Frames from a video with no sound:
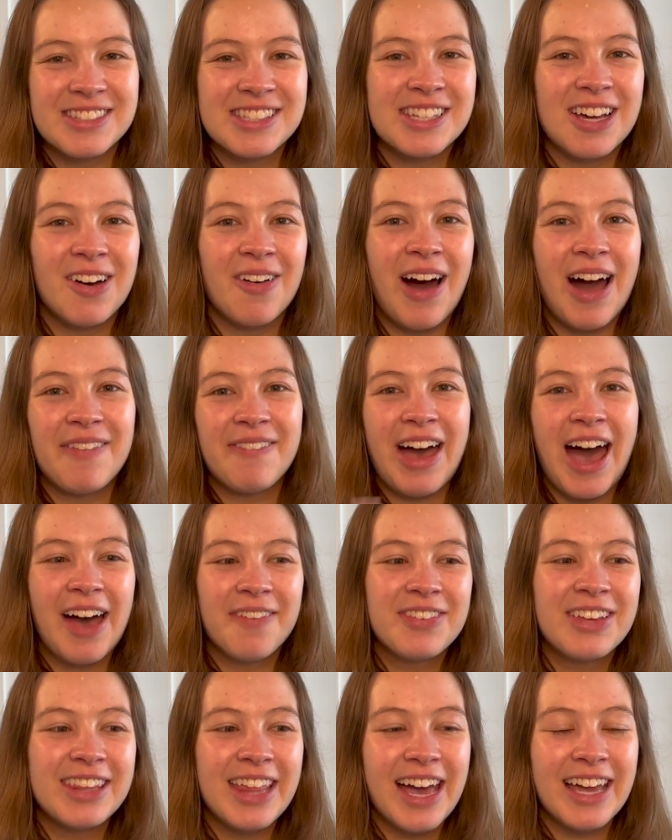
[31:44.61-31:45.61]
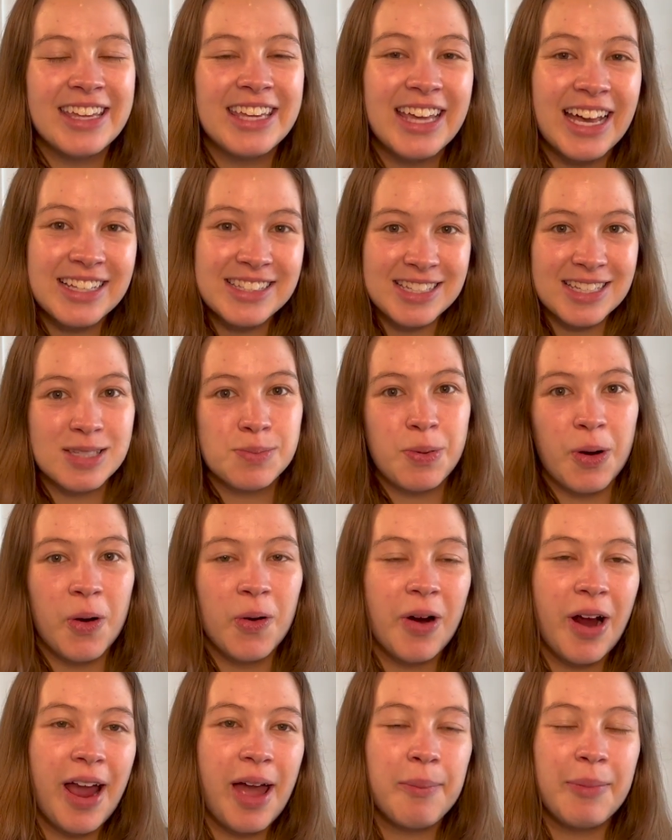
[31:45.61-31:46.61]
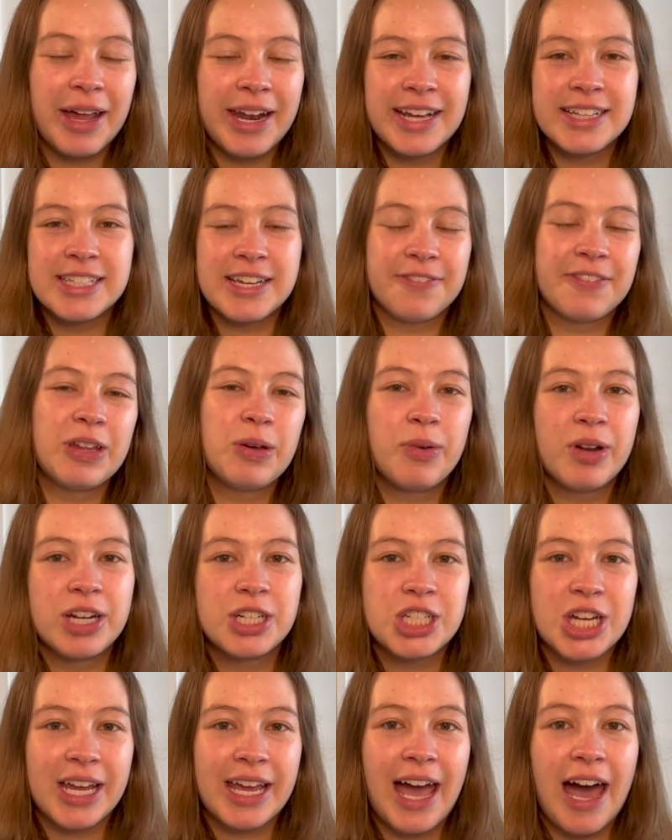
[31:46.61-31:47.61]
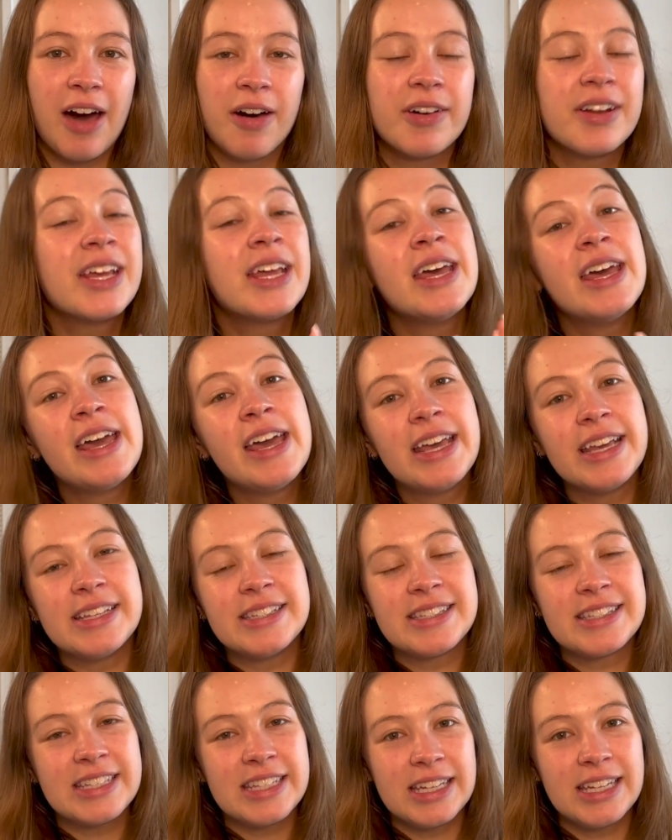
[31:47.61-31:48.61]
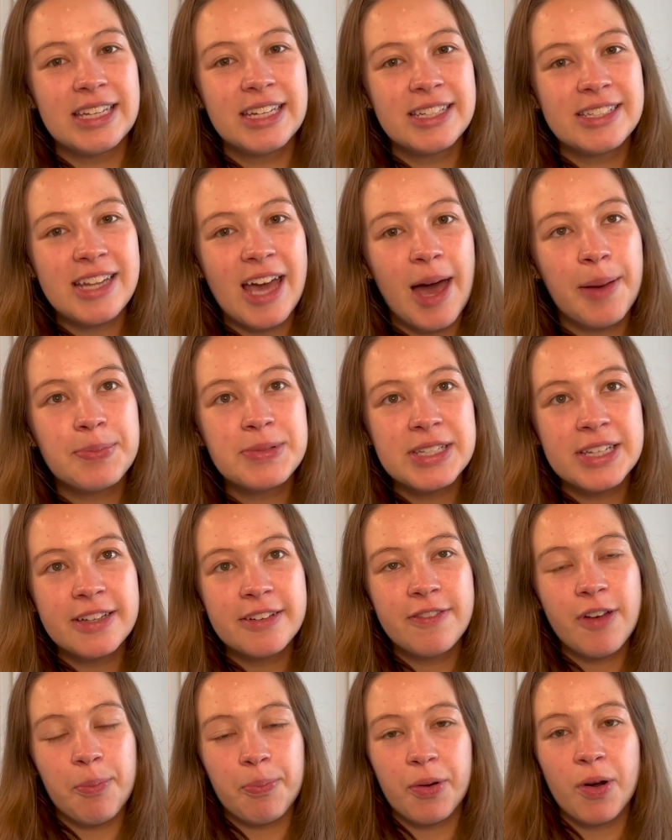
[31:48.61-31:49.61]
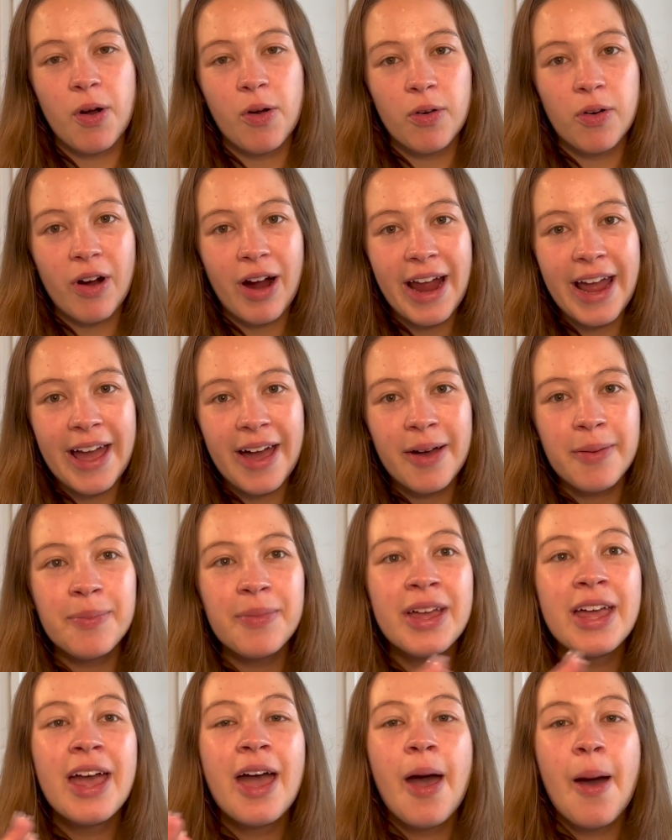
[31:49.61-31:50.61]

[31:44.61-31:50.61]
So I'm happy that he has this program and I definitely want to check out his seating adaptive program.